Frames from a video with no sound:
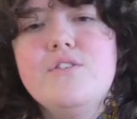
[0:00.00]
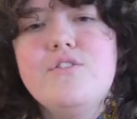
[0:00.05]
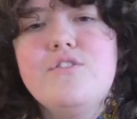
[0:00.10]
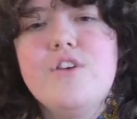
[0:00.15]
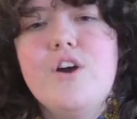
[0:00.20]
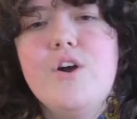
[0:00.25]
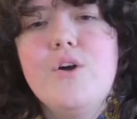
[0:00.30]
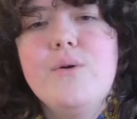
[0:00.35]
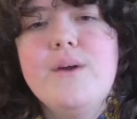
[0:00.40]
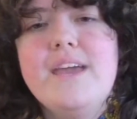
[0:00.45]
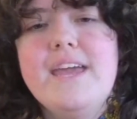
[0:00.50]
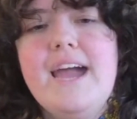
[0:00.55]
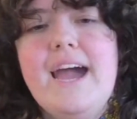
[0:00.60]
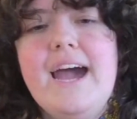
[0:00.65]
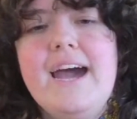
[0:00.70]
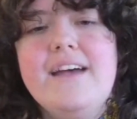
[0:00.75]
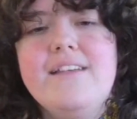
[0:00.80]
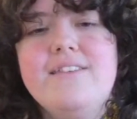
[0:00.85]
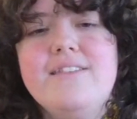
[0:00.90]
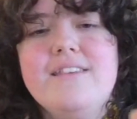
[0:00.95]
So it
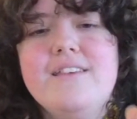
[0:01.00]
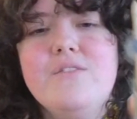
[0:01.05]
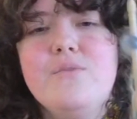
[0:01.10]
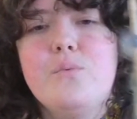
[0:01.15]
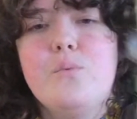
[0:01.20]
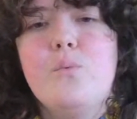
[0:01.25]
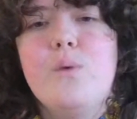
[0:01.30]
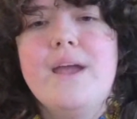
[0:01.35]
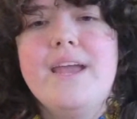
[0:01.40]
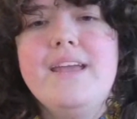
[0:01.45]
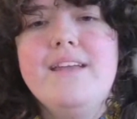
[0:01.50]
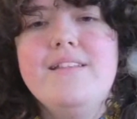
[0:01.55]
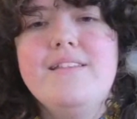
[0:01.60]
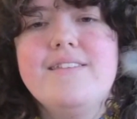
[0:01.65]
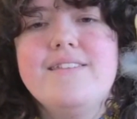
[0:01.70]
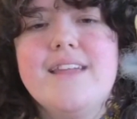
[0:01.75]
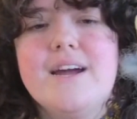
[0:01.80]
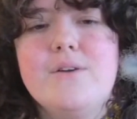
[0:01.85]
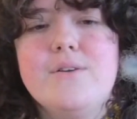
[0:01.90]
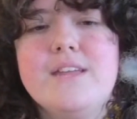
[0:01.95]
has these
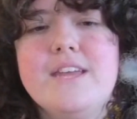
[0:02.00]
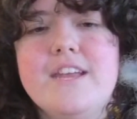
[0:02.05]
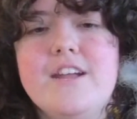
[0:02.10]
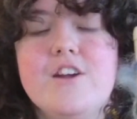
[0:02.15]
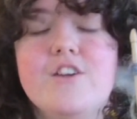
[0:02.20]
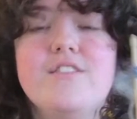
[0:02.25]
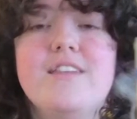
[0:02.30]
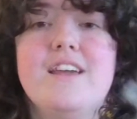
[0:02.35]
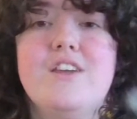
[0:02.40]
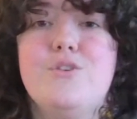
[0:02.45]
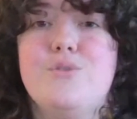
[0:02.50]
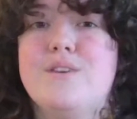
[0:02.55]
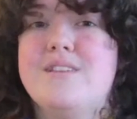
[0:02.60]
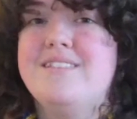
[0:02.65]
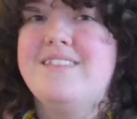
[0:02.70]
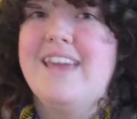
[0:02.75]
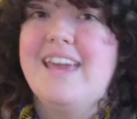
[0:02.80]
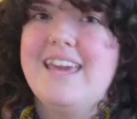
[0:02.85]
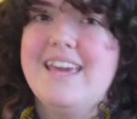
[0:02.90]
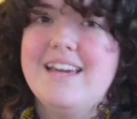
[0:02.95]
weights down here that you
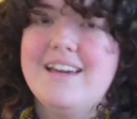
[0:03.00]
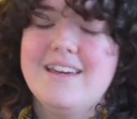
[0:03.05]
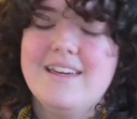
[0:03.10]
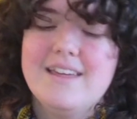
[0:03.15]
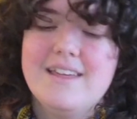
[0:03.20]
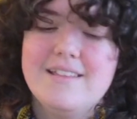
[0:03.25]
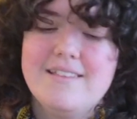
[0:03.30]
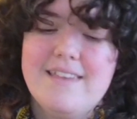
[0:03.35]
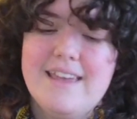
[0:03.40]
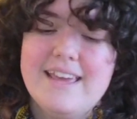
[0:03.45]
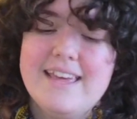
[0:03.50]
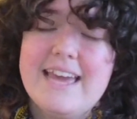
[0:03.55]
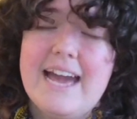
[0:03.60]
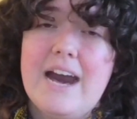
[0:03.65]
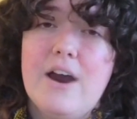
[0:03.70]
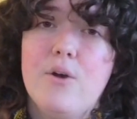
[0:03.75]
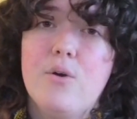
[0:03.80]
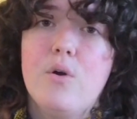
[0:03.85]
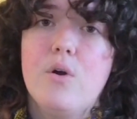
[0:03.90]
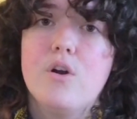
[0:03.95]
can take
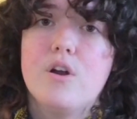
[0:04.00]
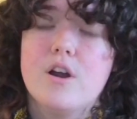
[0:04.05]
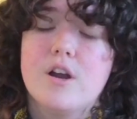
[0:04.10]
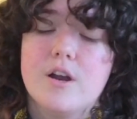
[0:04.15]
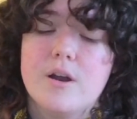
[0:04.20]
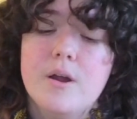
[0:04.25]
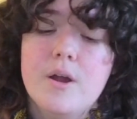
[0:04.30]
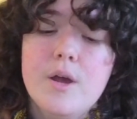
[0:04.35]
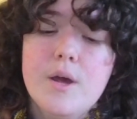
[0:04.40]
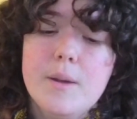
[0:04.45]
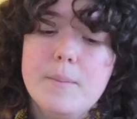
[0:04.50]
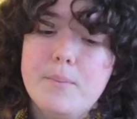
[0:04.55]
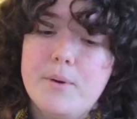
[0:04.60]
out or